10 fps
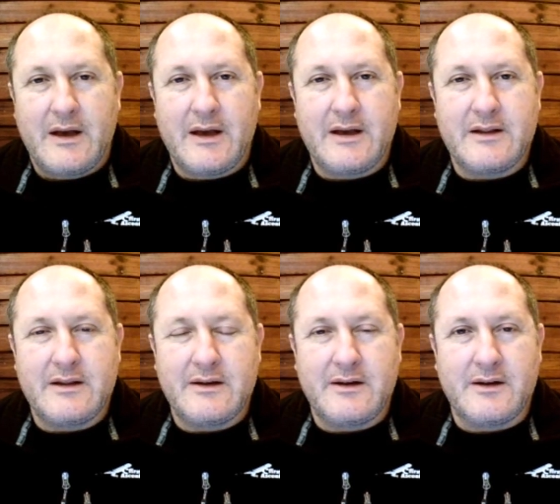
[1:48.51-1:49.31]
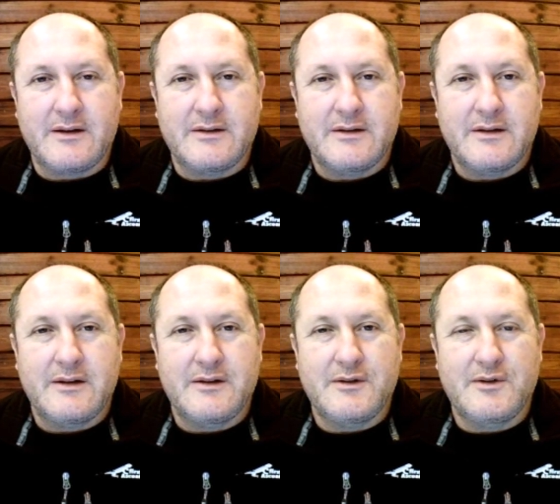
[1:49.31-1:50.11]
and uh,
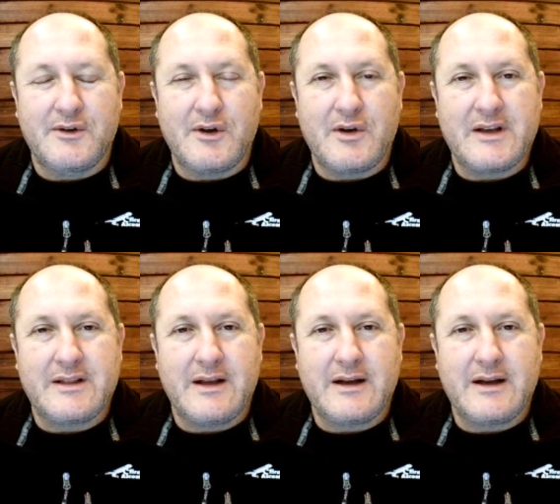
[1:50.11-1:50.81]
you know, it,